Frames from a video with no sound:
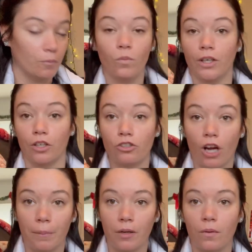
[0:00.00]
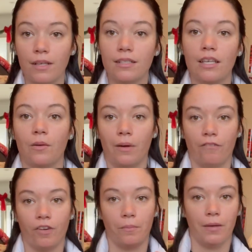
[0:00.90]
window shopping was. It went
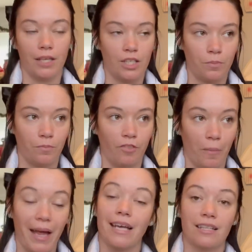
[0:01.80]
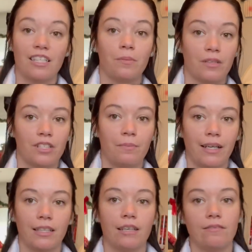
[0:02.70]
from Aiden's
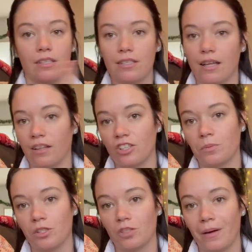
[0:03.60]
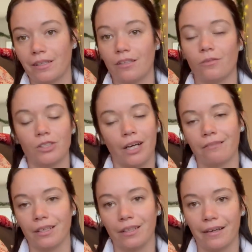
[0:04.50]
perspective to Stella's perspective, which I
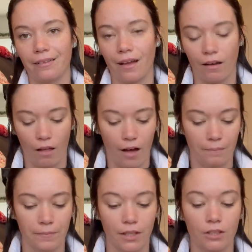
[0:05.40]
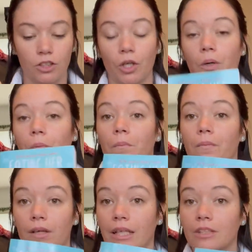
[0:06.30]
really liked that a lot. So
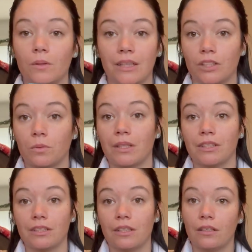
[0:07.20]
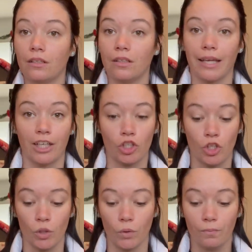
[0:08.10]
that's what this one is like
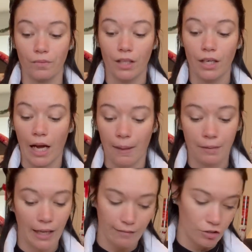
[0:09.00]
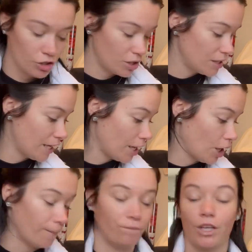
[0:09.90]
too. I'm gonna have to just sit here
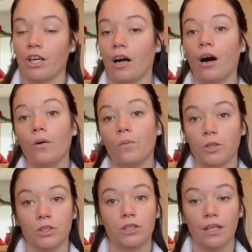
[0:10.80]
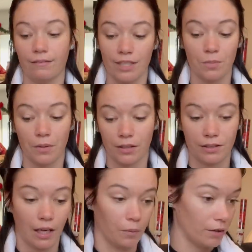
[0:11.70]
and figure out which of these books
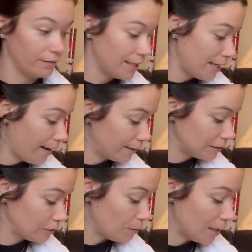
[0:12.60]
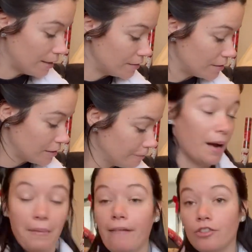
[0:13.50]
I want to read next, because
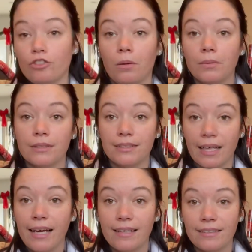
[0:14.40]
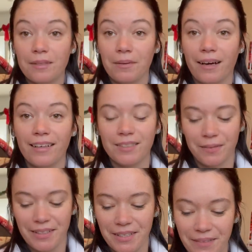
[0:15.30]
I'm having trouble deciding, to be honest
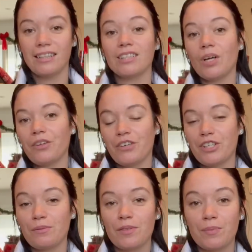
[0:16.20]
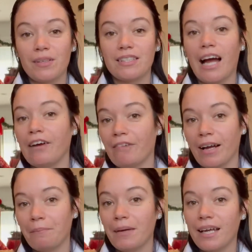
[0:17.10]
with you. That's all the Christmas books that I
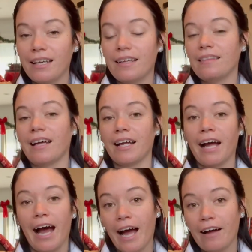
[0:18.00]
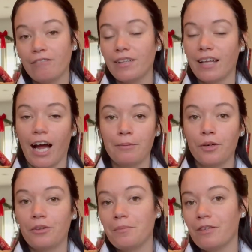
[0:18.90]
recommend and that I have that I'm
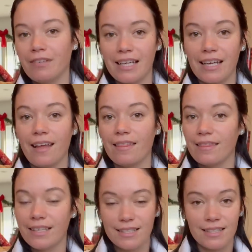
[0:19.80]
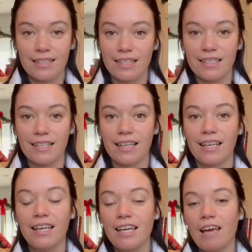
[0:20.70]
going to be reading this season.
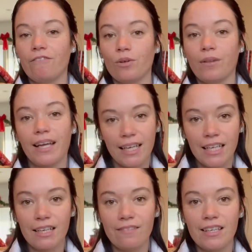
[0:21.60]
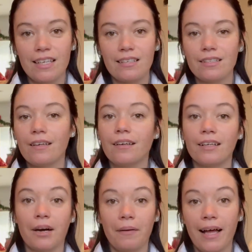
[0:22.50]
If you like any of these,
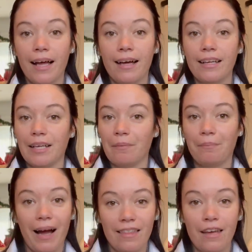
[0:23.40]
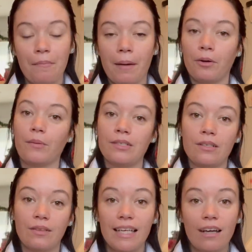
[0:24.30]
go ahead and buy them. I'm going to
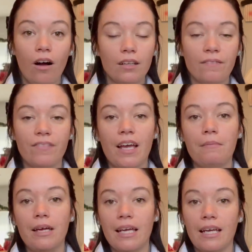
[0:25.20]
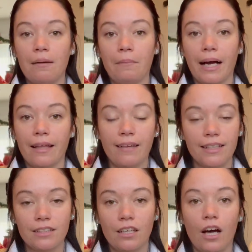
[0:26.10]
link all of them in my Like
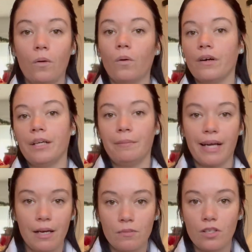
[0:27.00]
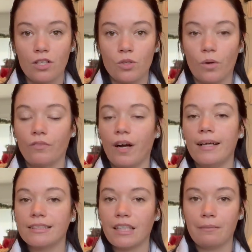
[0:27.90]
to Know or in my Amazon storefront.
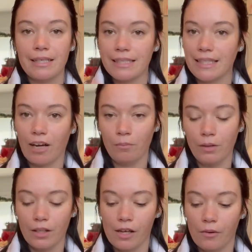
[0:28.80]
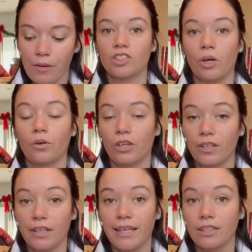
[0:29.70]
It's going to be down below. So
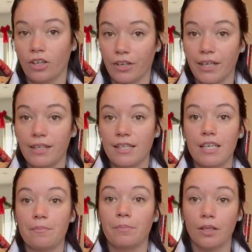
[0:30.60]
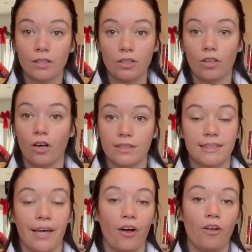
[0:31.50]
currently at Target, the books are on
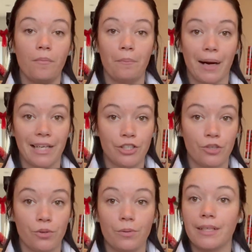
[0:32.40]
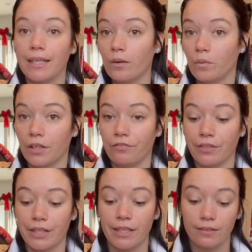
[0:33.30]
sale. Buy 2, get 1
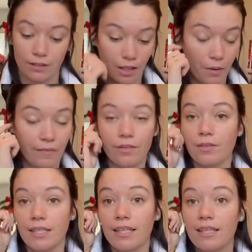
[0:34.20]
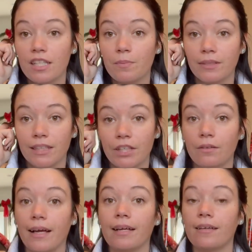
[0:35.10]
free. So if you see any of these books that you
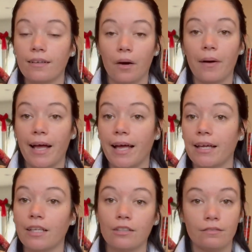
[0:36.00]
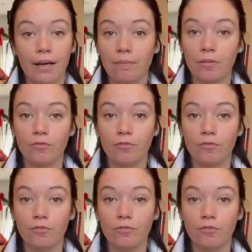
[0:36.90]
like, go ahead, grab them